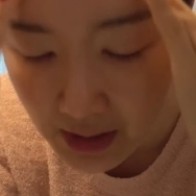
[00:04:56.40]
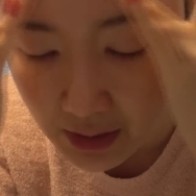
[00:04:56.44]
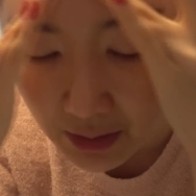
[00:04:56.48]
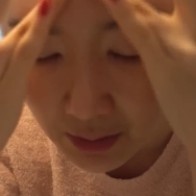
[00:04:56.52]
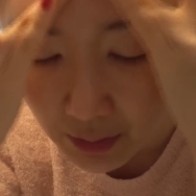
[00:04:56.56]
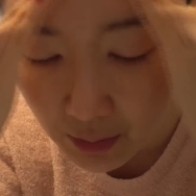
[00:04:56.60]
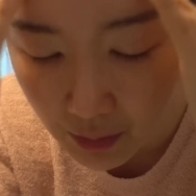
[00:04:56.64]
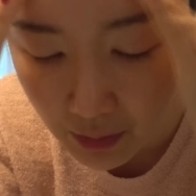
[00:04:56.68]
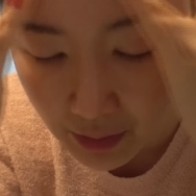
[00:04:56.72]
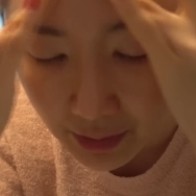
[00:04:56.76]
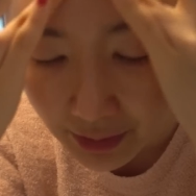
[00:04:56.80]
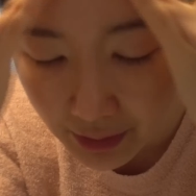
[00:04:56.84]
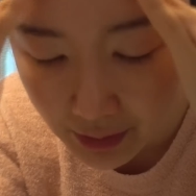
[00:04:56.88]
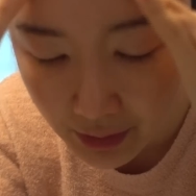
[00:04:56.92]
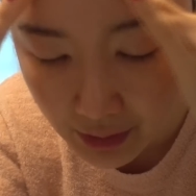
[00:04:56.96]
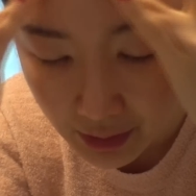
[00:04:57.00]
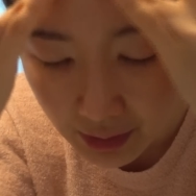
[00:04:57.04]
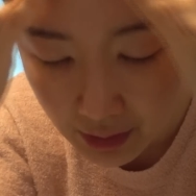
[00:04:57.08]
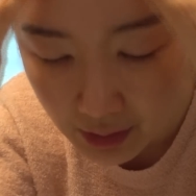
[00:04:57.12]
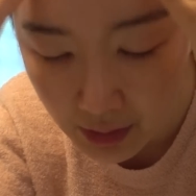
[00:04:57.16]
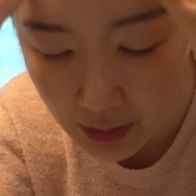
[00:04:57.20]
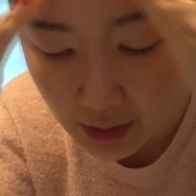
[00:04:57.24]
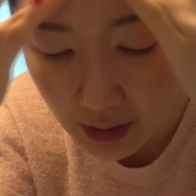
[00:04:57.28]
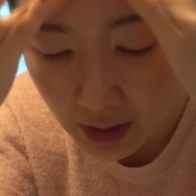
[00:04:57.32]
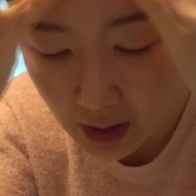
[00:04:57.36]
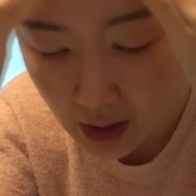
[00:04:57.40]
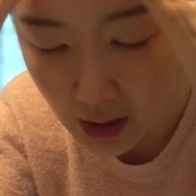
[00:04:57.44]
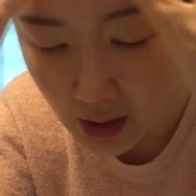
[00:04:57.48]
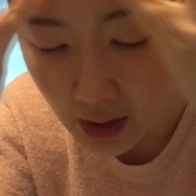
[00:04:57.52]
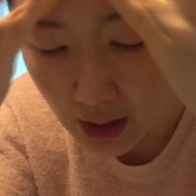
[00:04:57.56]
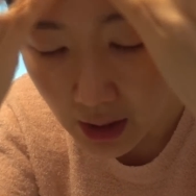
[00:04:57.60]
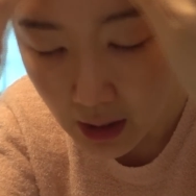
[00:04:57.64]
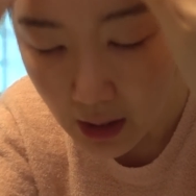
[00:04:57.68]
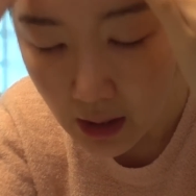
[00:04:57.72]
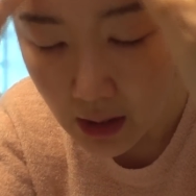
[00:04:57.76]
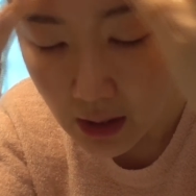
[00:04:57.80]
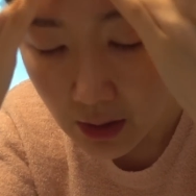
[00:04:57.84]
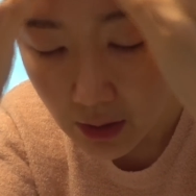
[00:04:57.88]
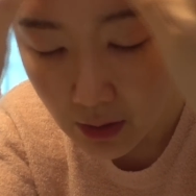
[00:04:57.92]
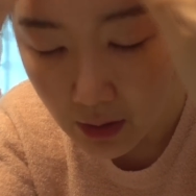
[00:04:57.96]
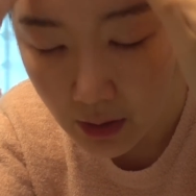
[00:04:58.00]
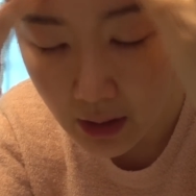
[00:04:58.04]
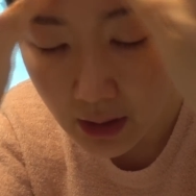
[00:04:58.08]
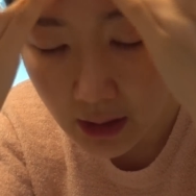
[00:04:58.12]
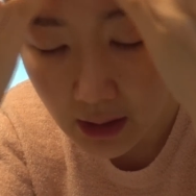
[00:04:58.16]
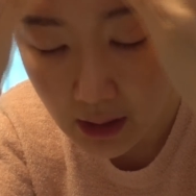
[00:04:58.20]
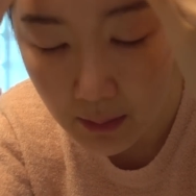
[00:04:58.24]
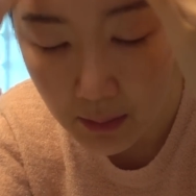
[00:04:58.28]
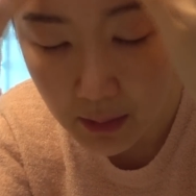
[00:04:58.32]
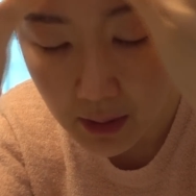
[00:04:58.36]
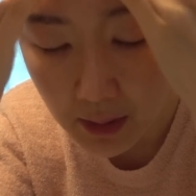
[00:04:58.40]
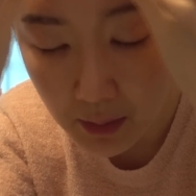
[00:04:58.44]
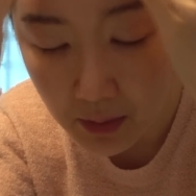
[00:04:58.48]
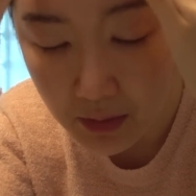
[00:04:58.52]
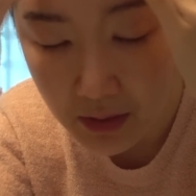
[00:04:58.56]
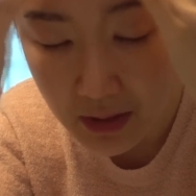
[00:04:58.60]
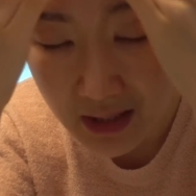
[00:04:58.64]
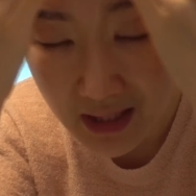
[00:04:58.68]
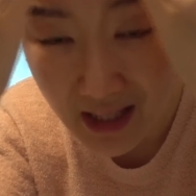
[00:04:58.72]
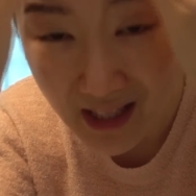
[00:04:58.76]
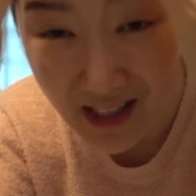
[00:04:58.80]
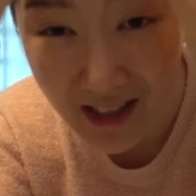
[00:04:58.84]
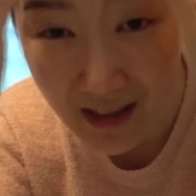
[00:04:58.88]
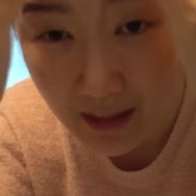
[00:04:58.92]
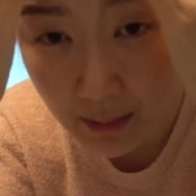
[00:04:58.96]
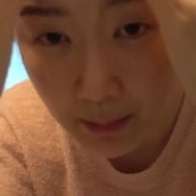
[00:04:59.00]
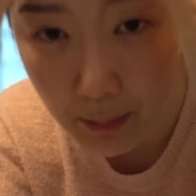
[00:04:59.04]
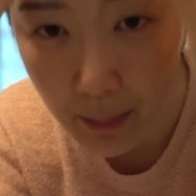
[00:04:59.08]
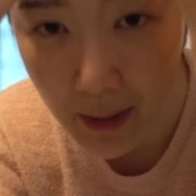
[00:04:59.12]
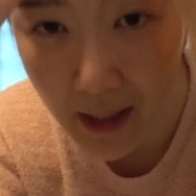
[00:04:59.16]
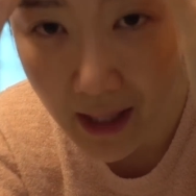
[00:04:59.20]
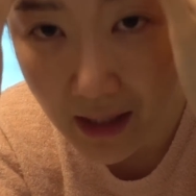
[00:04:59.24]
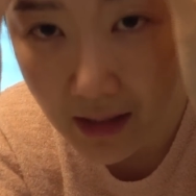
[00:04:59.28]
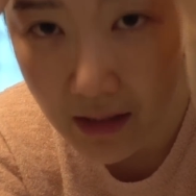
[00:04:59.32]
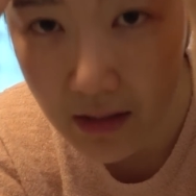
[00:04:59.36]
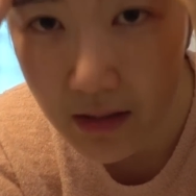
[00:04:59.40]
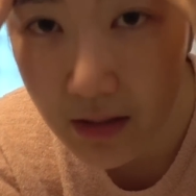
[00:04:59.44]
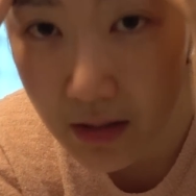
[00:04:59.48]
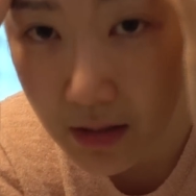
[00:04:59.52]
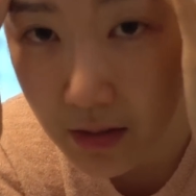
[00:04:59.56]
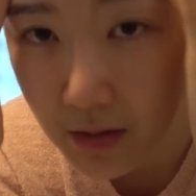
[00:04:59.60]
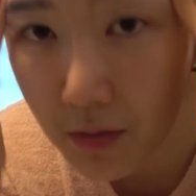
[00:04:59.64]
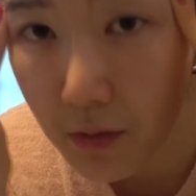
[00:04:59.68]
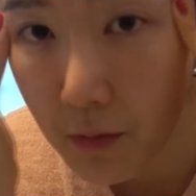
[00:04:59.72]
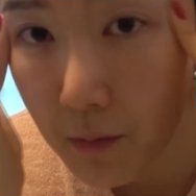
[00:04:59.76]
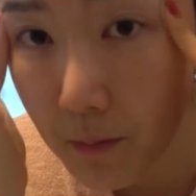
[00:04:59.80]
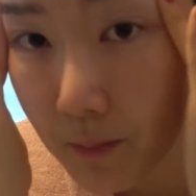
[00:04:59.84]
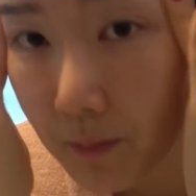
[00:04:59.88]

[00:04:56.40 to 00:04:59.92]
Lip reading: an oil, you're gonna be able to say goodbye to.